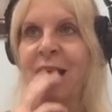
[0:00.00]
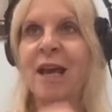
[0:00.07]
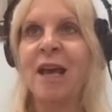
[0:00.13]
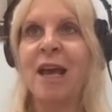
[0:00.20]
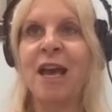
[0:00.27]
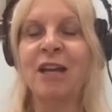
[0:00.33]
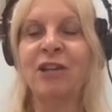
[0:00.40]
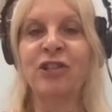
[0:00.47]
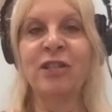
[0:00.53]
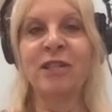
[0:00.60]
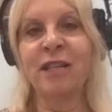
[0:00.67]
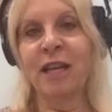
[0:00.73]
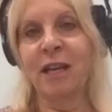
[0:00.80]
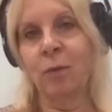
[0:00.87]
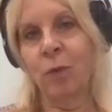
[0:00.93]
And she
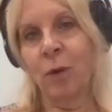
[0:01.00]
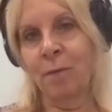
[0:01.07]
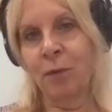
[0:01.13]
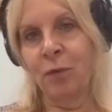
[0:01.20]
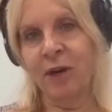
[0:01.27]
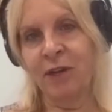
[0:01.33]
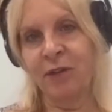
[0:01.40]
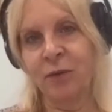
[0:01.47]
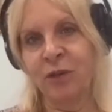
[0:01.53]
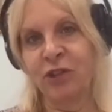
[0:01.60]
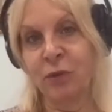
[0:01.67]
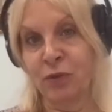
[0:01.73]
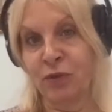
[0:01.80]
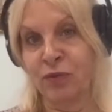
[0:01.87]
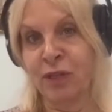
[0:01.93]
said at one point when she
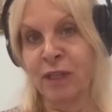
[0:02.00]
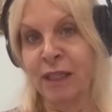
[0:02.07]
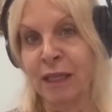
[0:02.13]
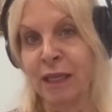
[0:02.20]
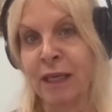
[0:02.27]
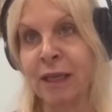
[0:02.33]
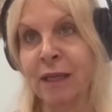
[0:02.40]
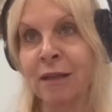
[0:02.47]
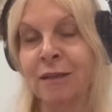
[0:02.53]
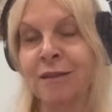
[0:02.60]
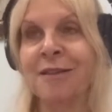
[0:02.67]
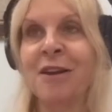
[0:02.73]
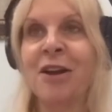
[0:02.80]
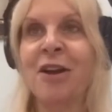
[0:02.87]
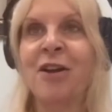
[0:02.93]
was really ill,
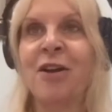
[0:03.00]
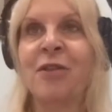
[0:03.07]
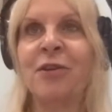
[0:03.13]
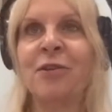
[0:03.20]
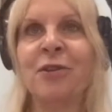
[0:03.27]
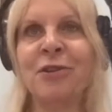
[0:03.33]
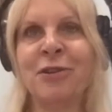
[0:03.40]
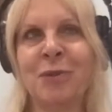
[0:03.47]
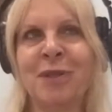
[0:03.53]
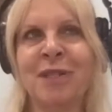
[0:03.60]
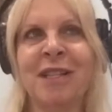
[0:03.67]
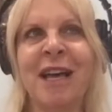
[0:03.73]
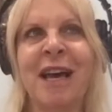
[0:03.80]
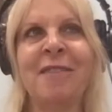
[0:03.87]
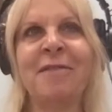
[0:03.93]
the nurse was
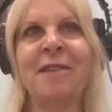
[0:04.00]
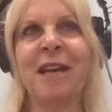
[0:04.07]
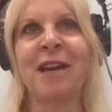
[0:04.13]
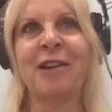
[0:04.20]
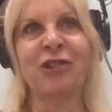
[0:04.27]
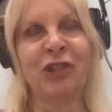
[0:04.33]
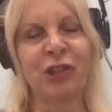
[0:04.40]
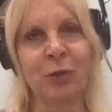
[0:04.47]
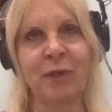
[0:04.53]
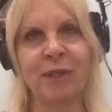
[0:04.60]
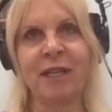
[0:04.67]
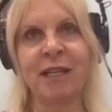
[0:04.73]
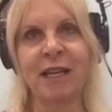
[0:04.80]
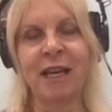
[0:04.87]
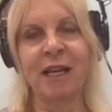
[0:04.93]
laughing at her. She was
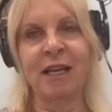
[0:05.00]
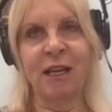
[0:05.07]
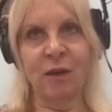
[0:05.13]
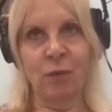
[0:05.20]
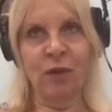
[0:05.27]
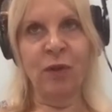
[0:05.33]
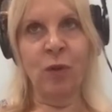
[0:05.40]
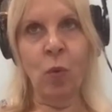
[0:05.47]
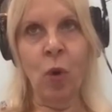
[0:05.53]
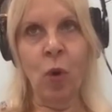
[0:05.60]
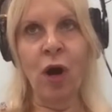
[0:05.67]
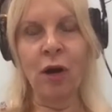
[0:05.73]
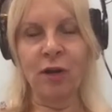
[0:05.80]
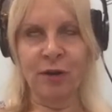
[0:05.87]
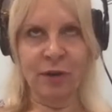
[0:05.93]
with a
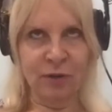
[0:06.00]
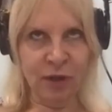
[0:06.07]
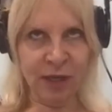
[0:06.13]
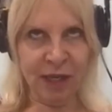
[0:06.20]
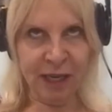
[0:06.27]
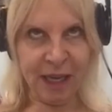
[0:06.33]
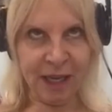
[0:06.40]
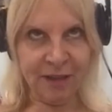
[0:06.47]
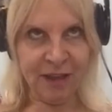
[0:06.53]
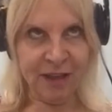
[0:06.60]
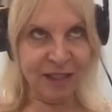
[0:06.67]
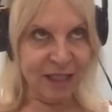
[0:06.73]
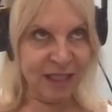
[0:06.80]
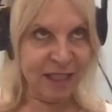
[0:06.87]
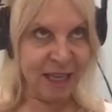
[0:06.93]
walker looking at
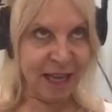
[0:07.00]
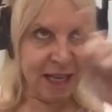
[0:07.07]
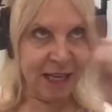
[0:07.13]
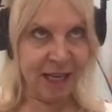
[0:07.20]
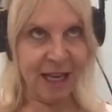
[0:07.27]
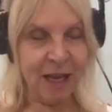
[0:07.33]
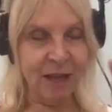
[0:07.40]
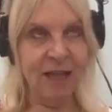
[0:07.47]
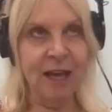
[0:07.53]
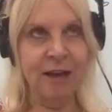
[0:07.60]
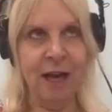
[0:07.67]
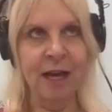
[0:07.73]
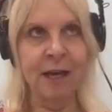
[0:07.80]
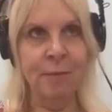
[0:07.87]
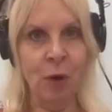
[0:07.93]
this and saying it out loud.
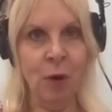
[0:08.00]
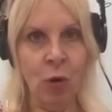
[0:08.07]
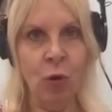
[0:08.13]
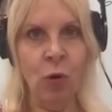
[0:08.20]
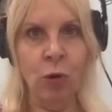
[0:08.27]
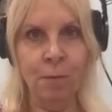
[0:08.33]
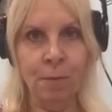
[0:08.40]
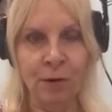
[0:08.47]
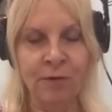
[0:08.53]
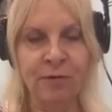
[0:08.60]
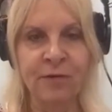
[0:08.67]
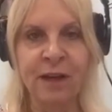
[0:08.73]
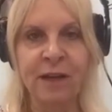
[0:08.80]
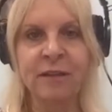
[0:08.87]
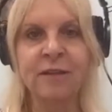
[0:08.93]
I am whole,
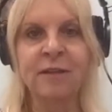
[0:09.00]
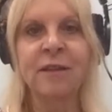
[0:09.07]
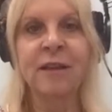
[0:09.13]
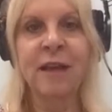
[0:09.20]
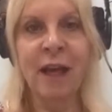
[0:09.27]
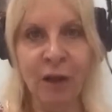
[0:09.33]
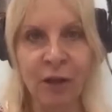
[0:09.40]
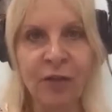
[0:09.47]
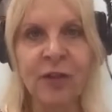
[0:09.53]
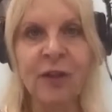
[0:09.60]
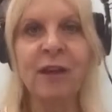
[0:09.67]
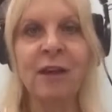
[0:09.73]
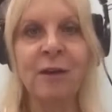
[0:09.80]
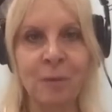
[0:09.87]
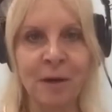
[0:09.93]
perfect,
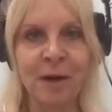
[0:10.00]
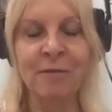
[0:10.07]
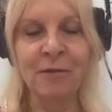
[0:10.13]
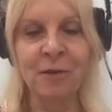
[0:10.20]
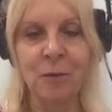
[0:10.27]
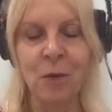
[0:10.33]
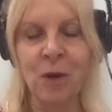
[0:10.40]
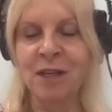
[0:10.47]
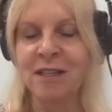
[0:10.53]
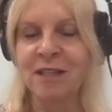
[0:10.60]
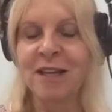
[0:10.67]
healthy, whatever it was.